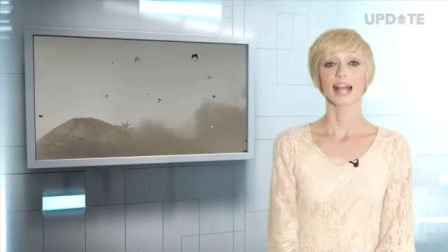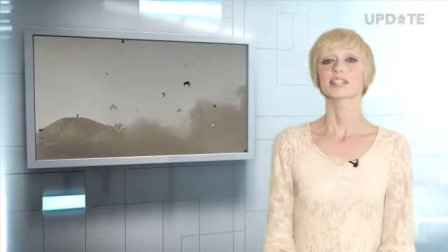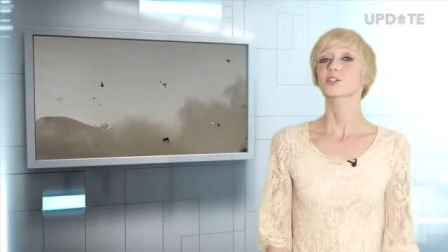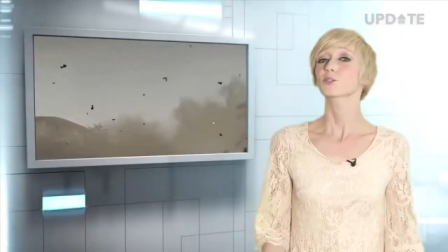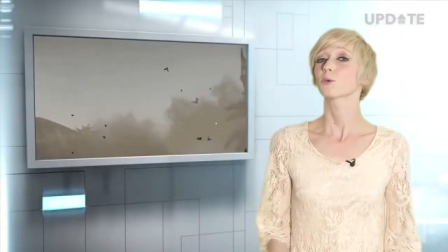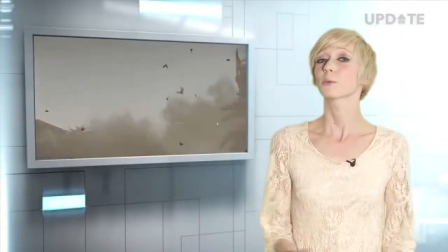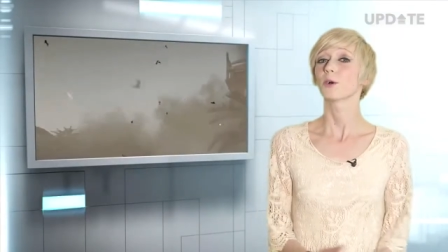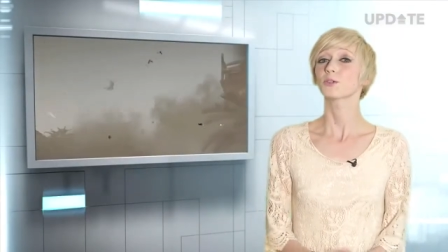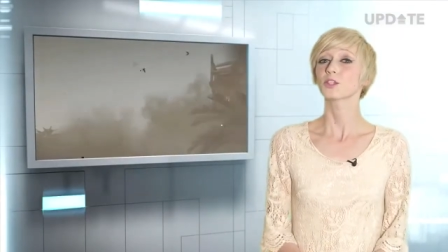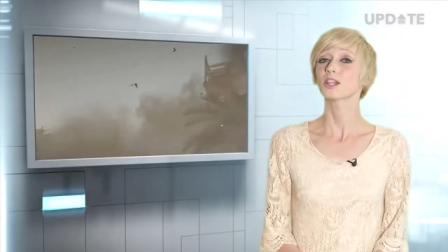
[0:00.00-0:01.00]
Answers will be
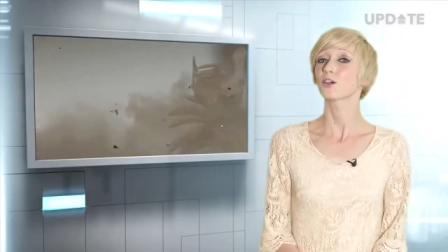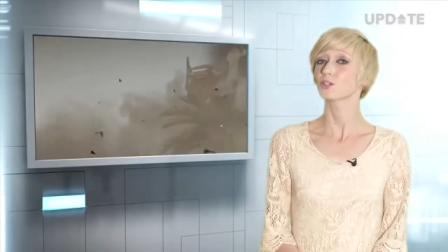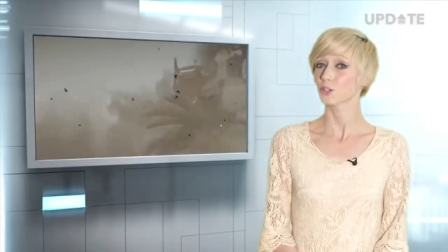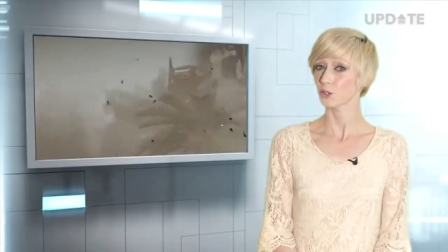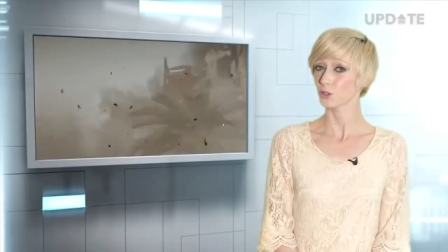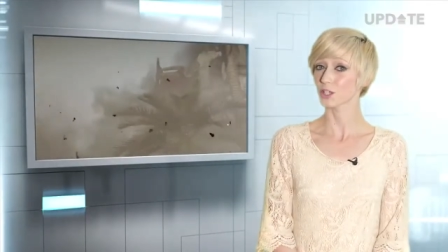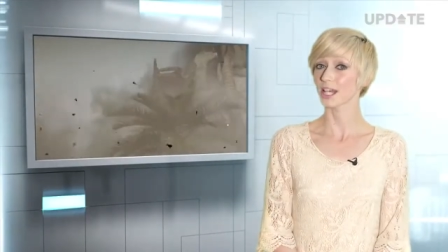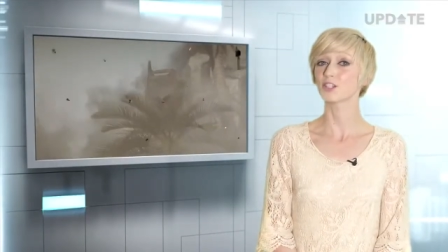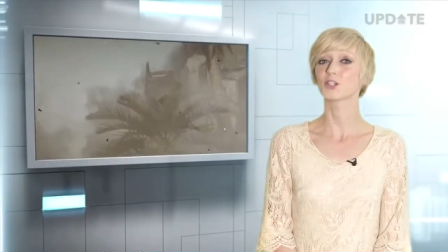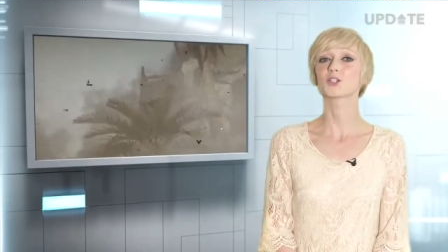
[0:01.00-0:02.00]
posted on
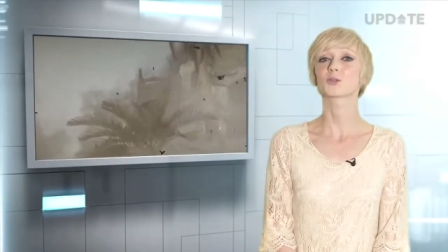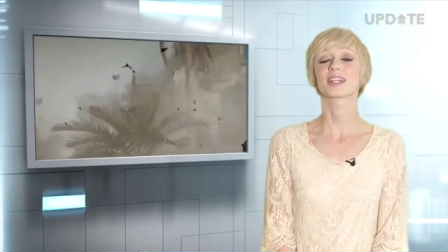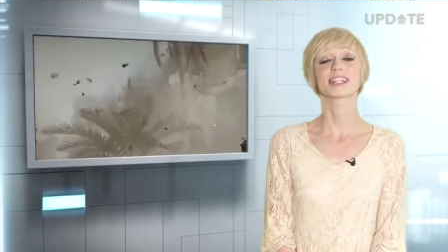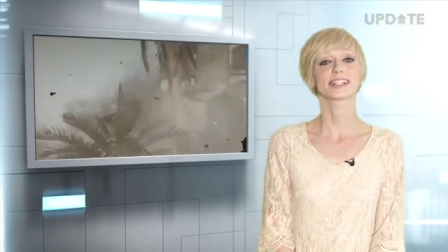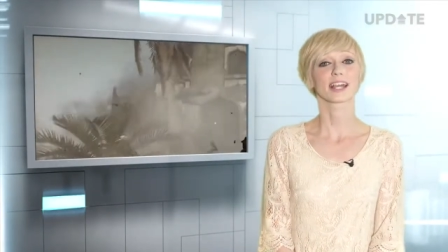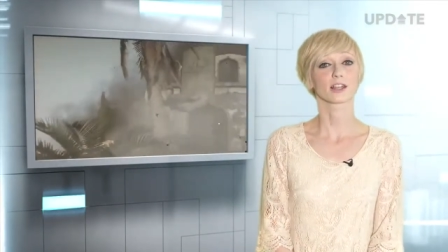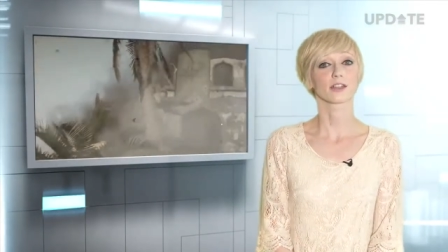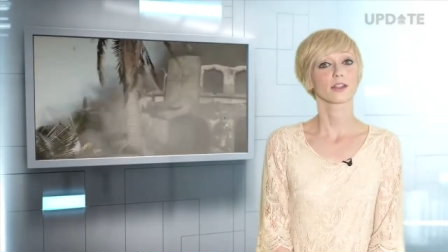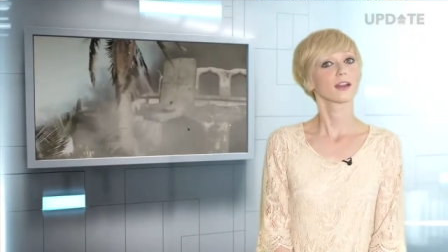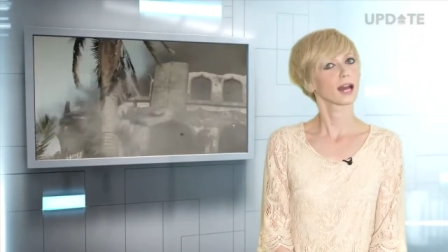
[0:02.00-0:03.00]
Tuesday, June
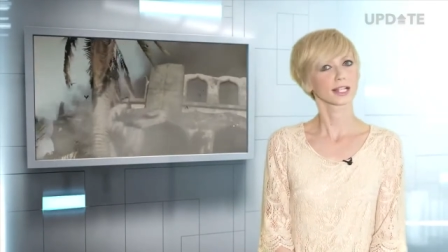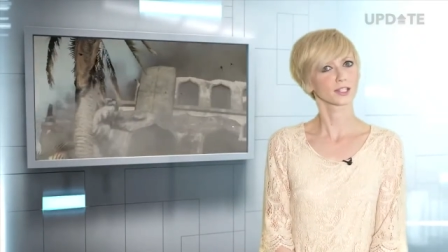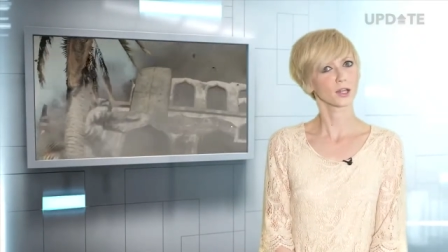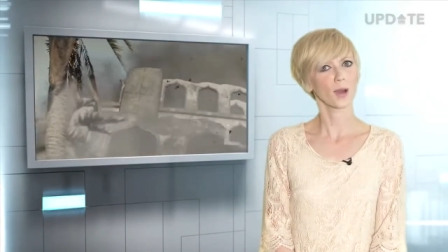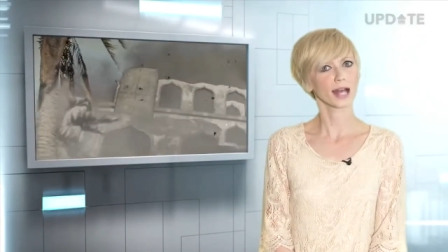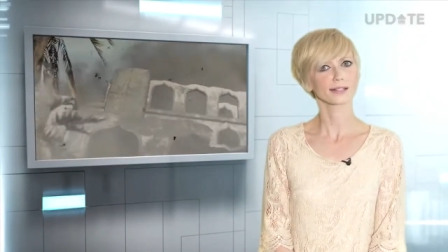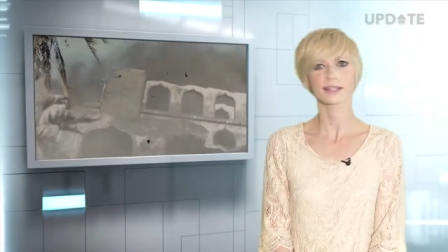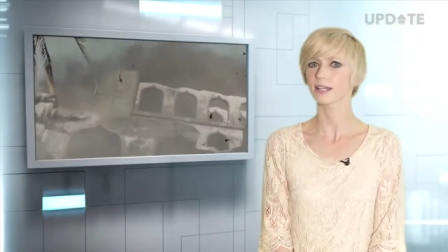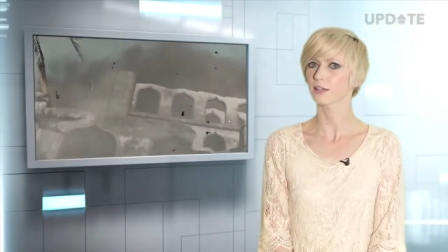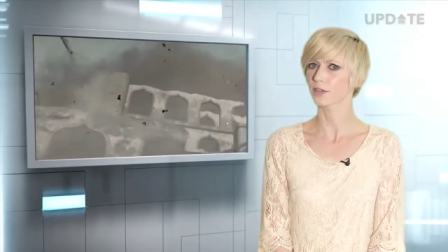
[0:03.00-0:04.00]
26th, and no
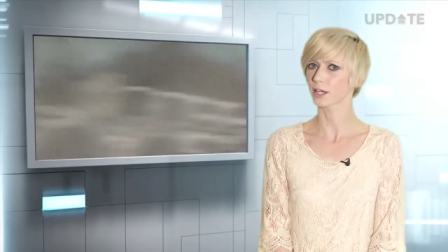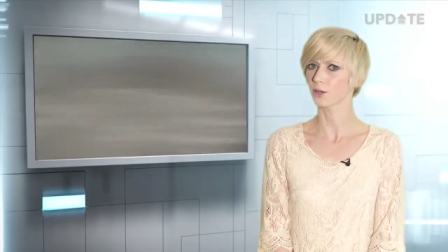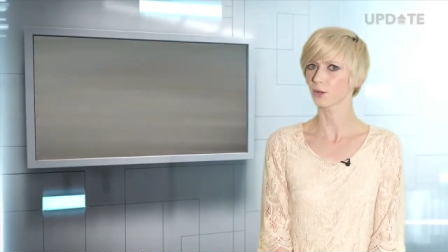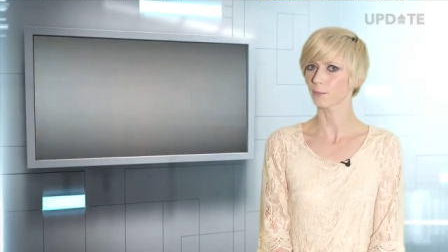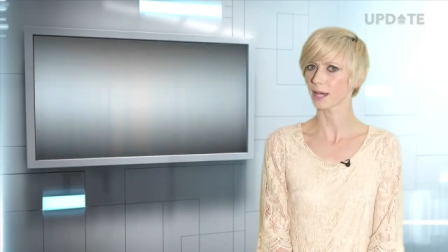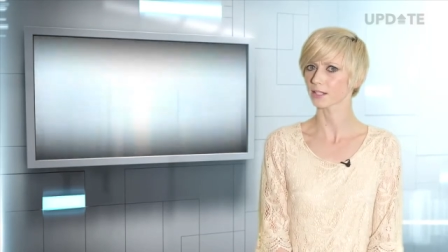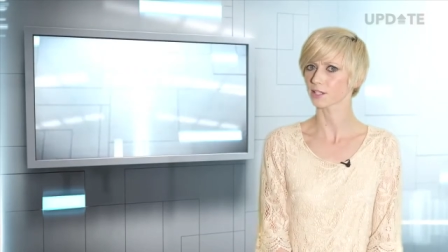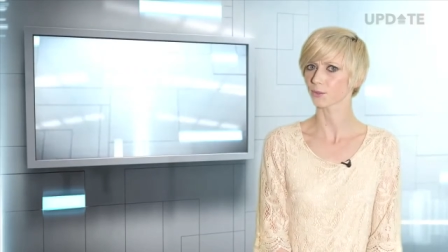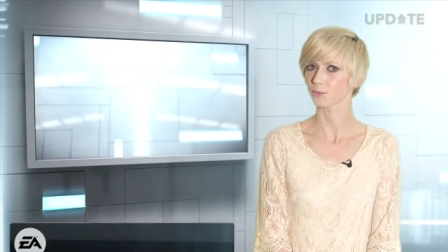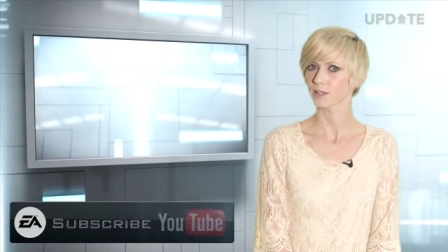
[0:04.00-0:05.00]
asking if they go commando.